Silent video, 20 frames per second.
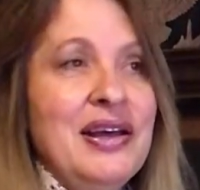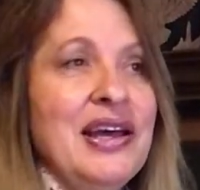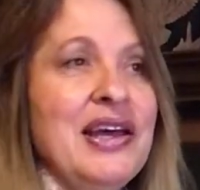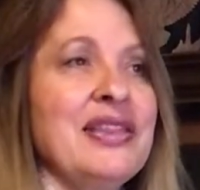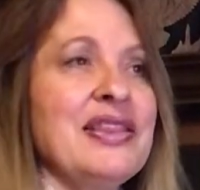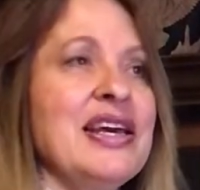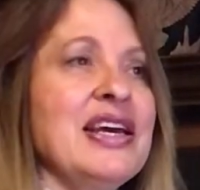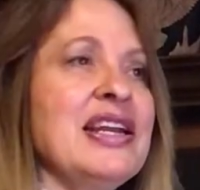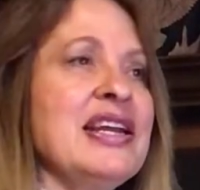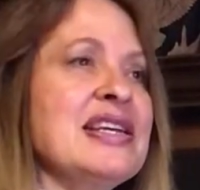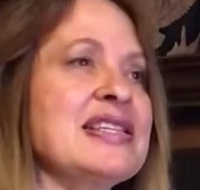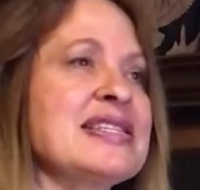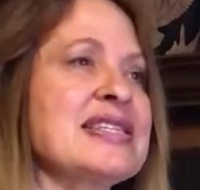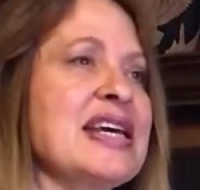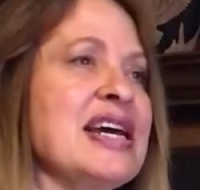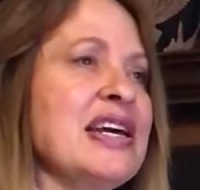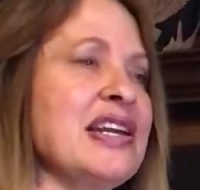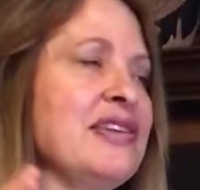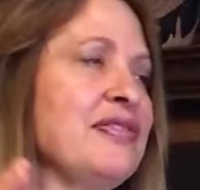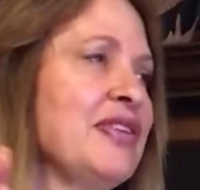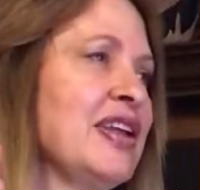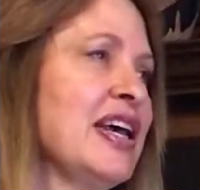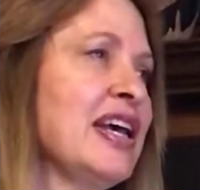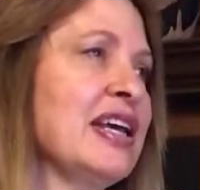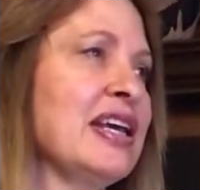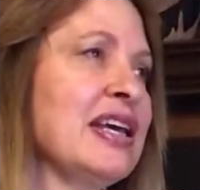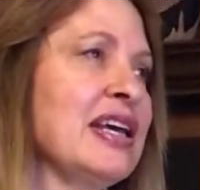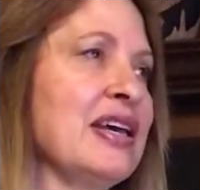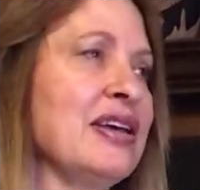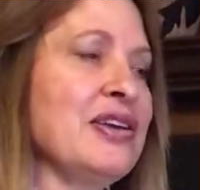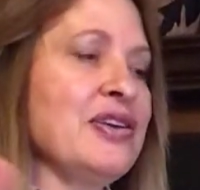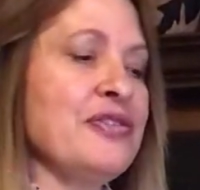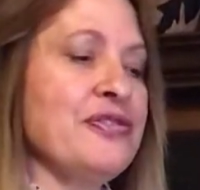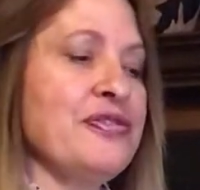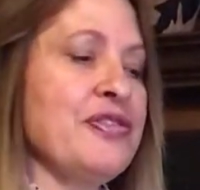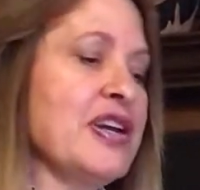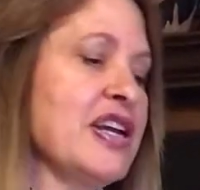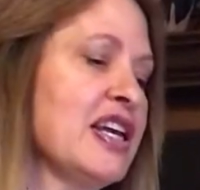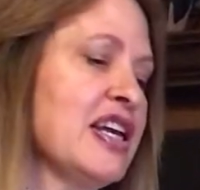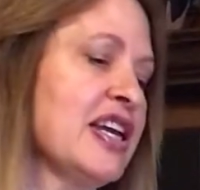And then it's kind of like you're
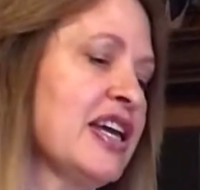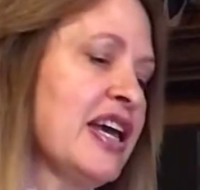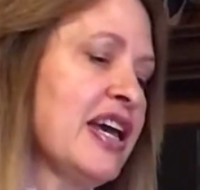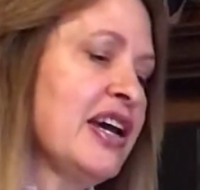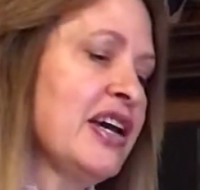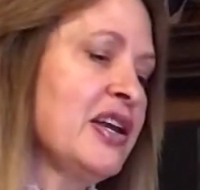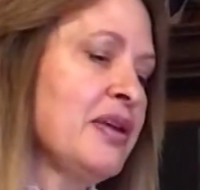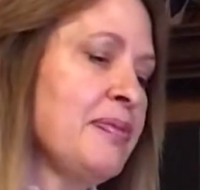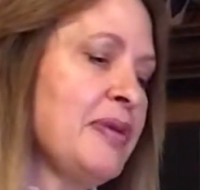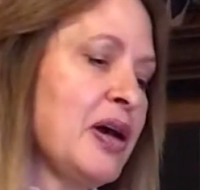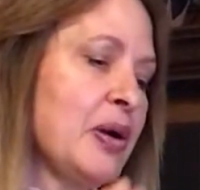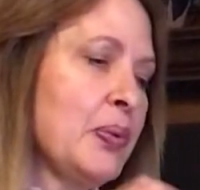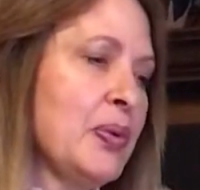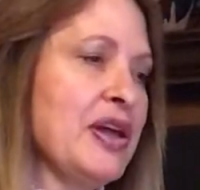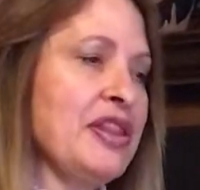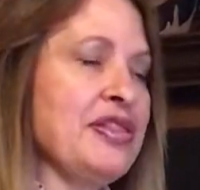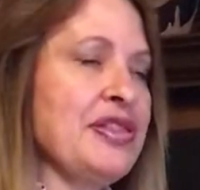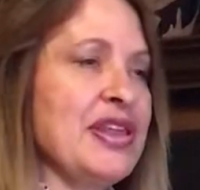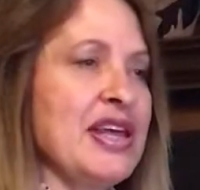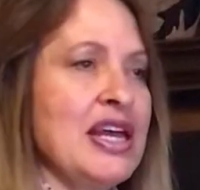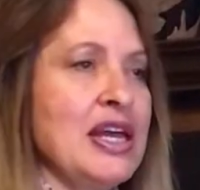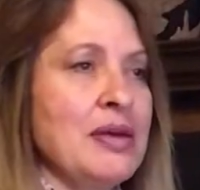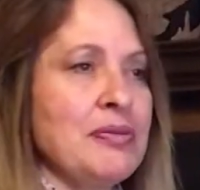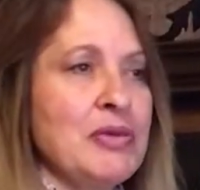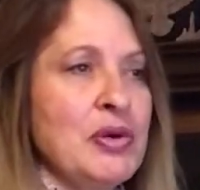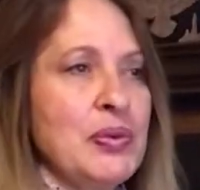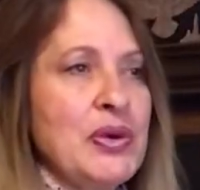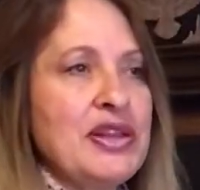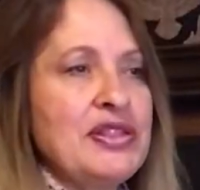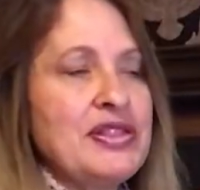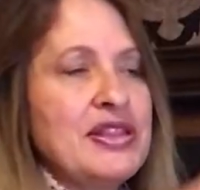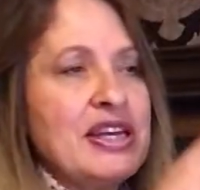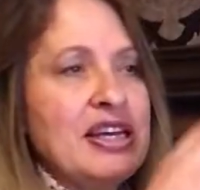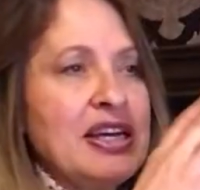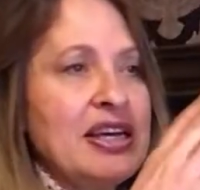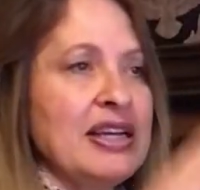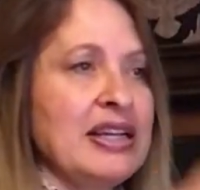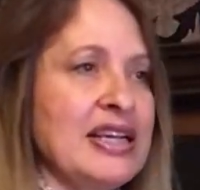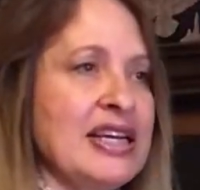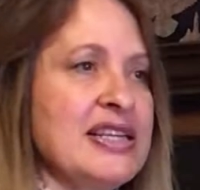freaking out about one thing, but one
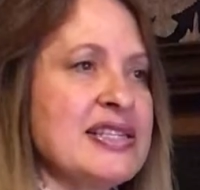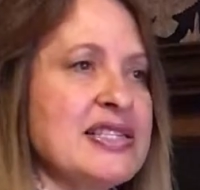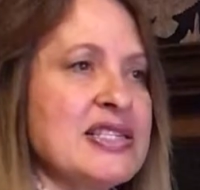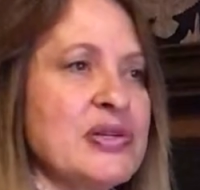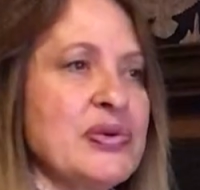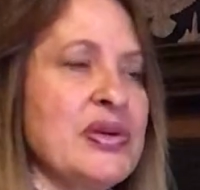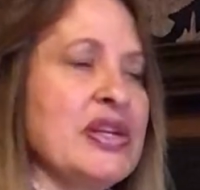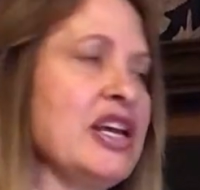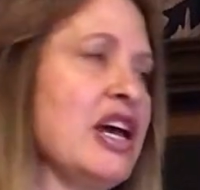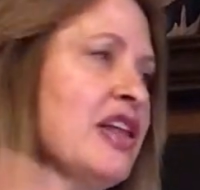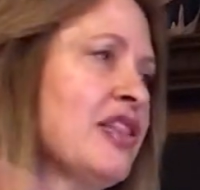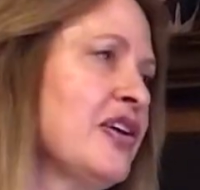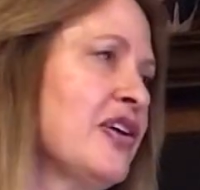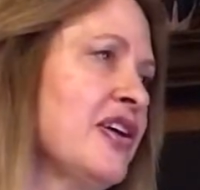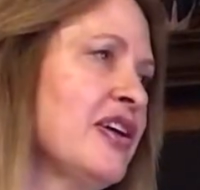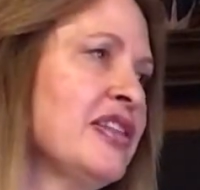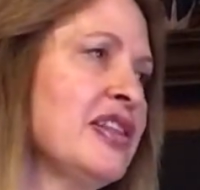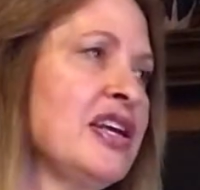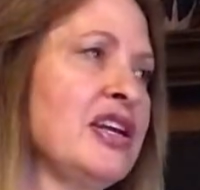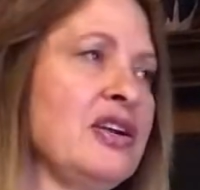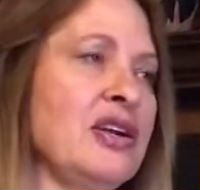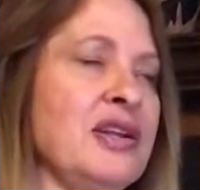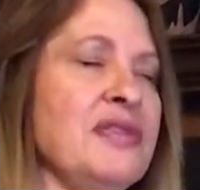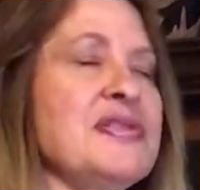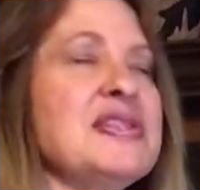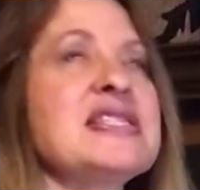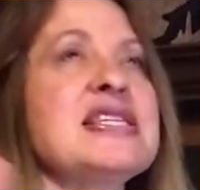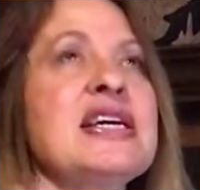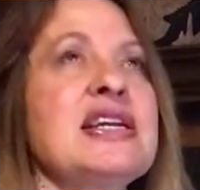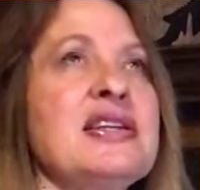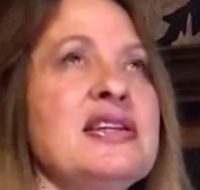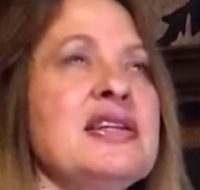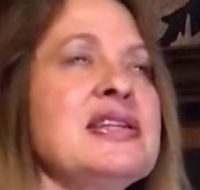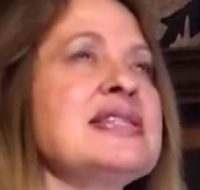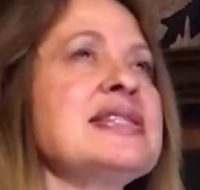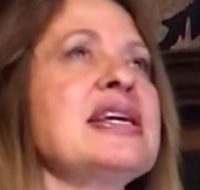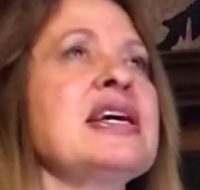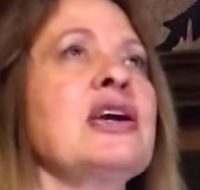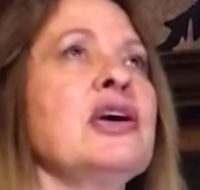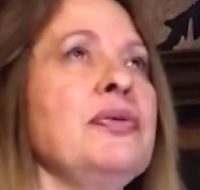thing leads to another, and then all of a sudden
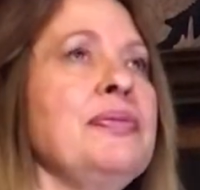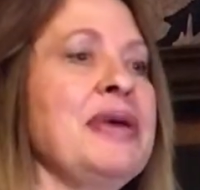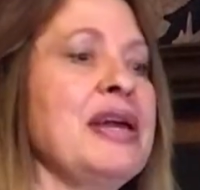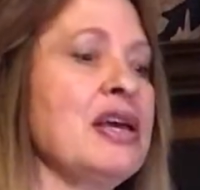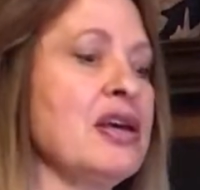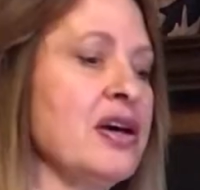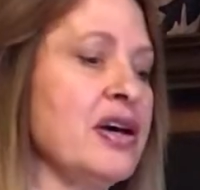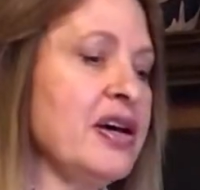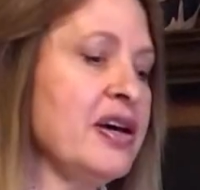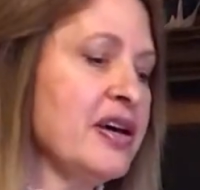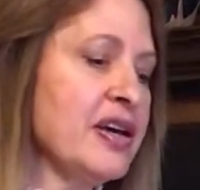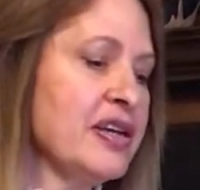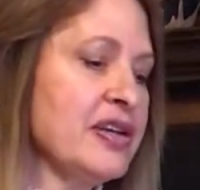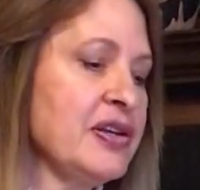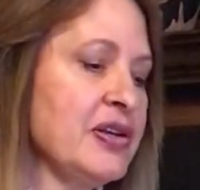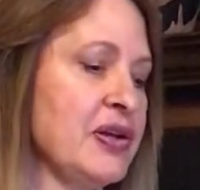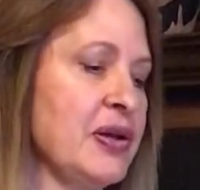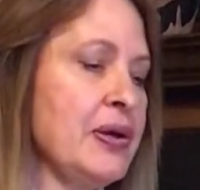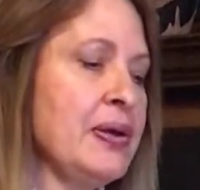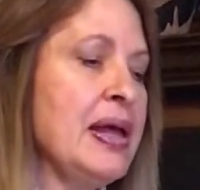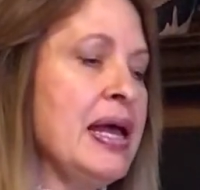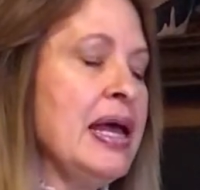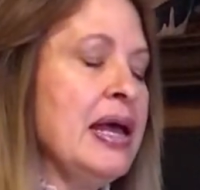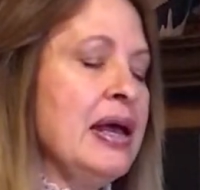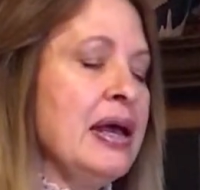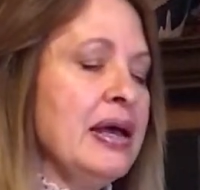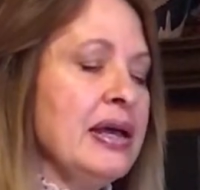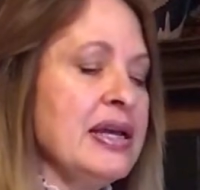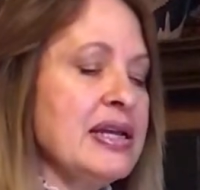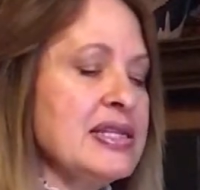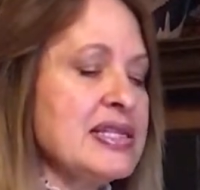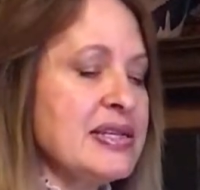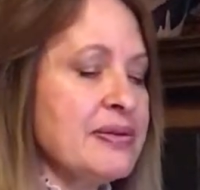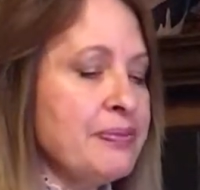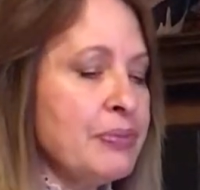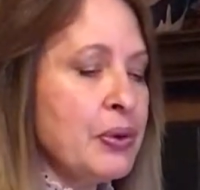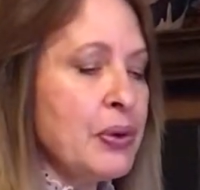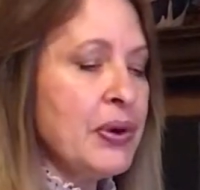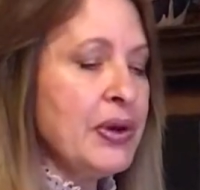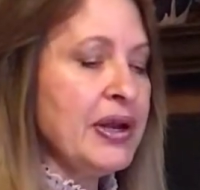it's like, oh my God, you know. It's
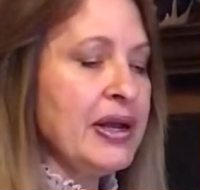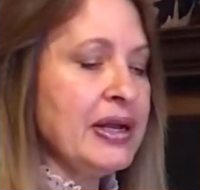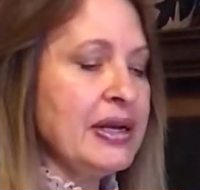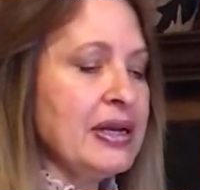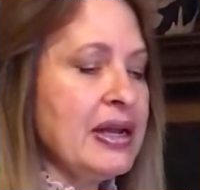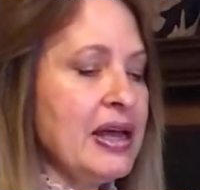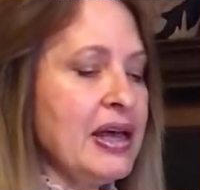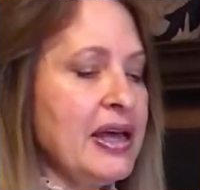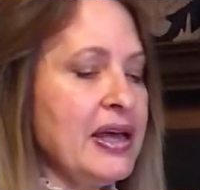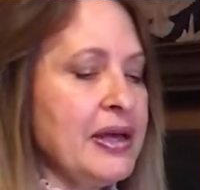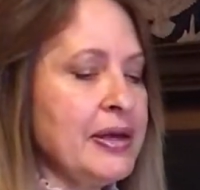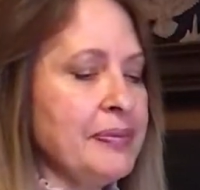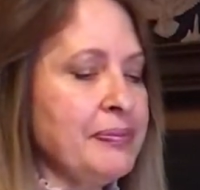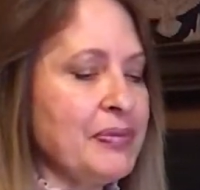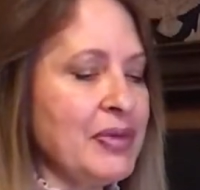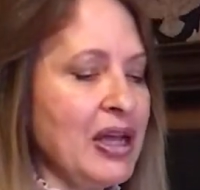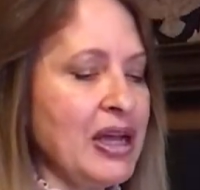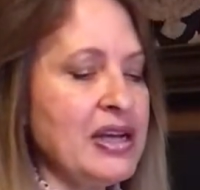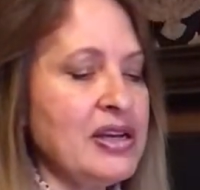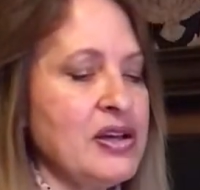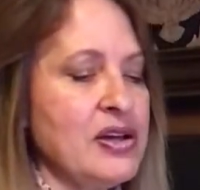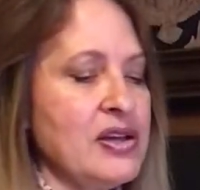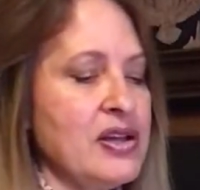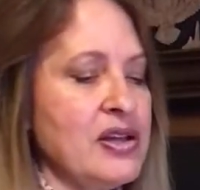important. I know